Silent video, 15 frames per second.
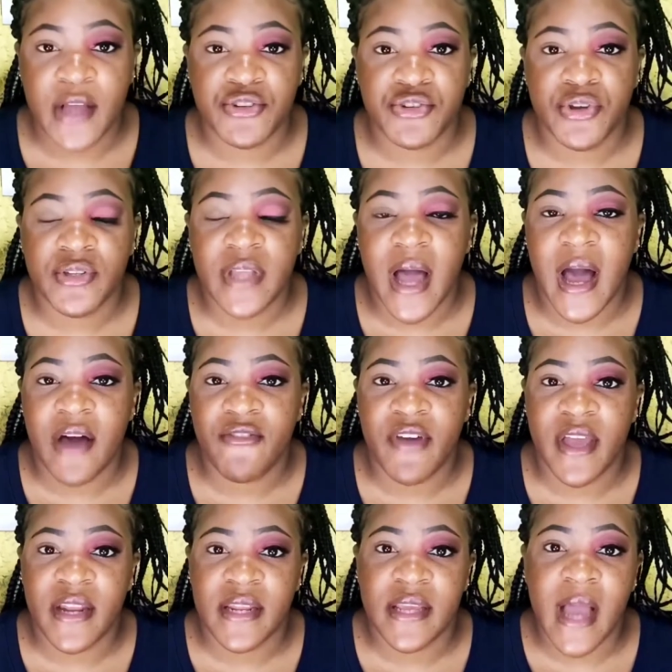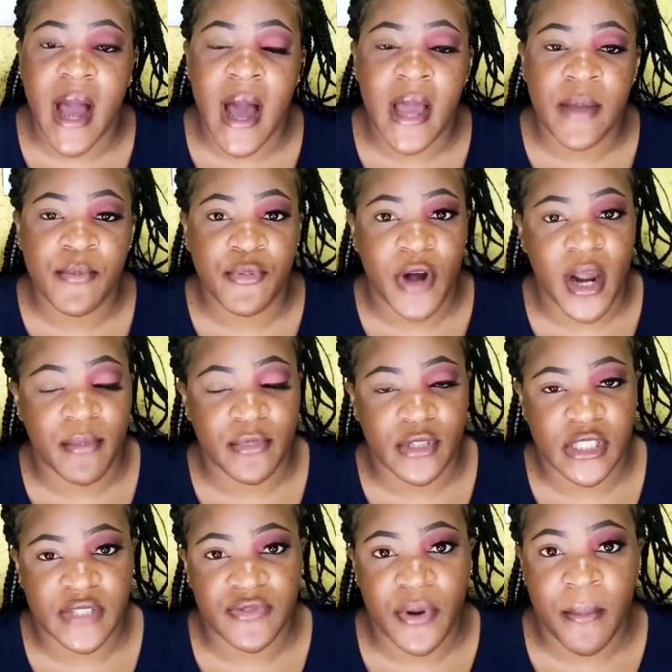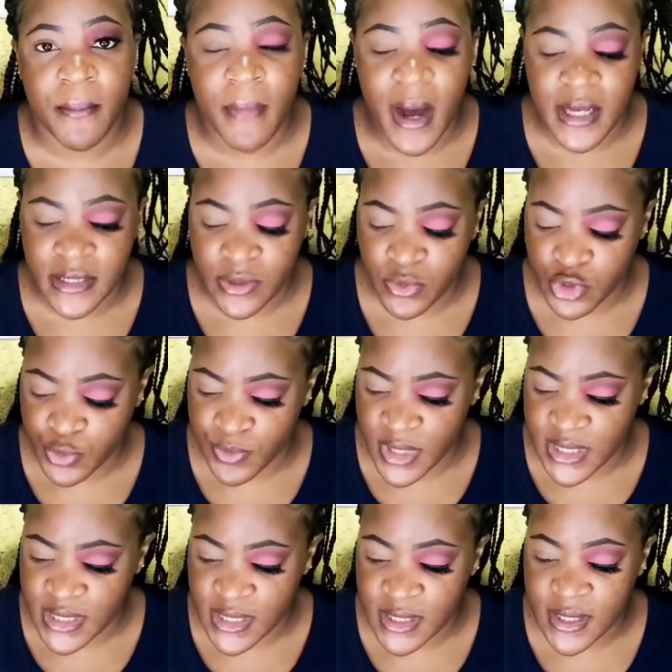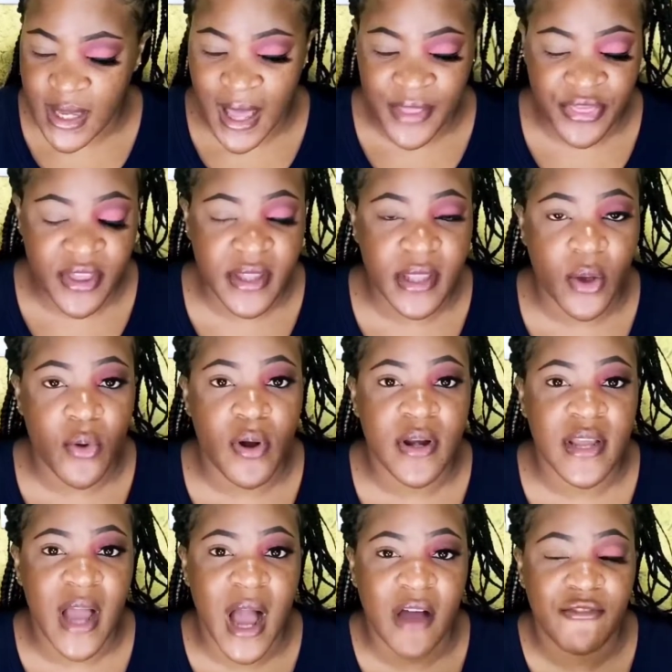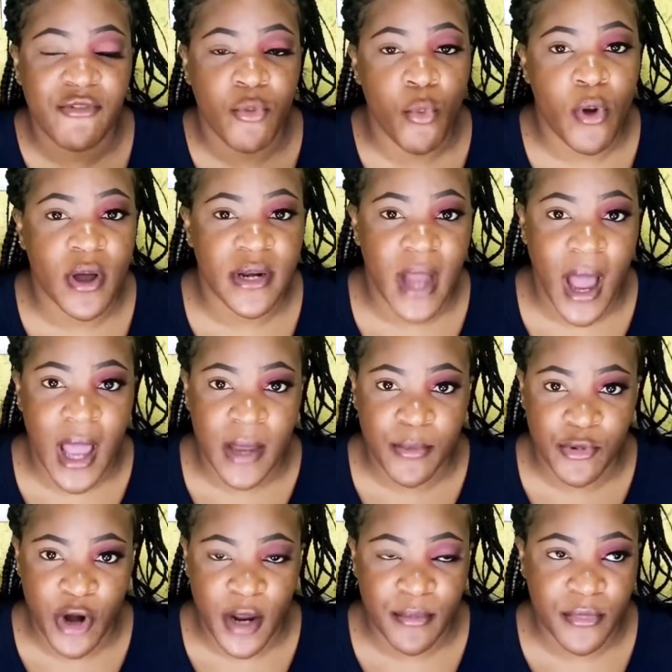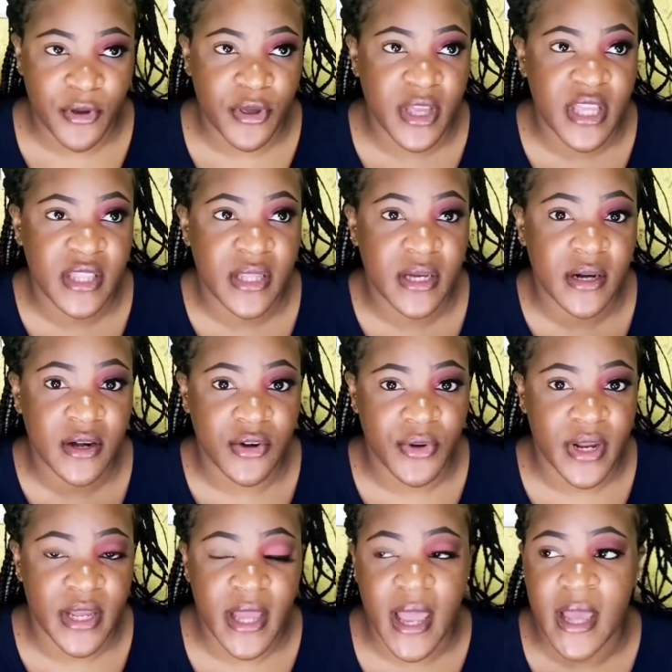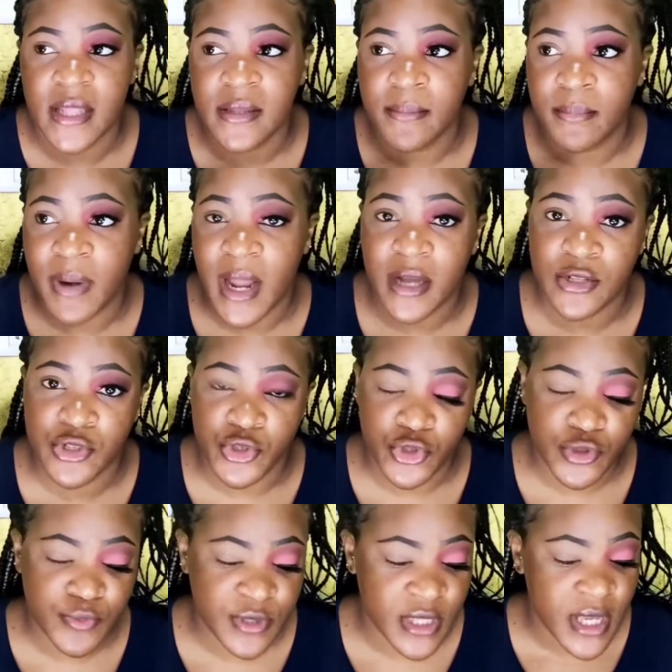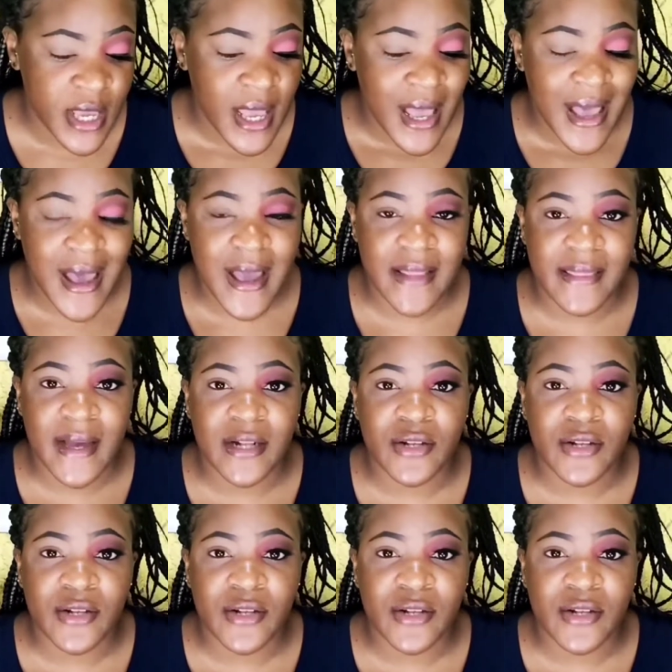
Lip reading: I do not have any eye primers from Mask Cosmetic. I think they only have one eye primer in the gray and black tubes, and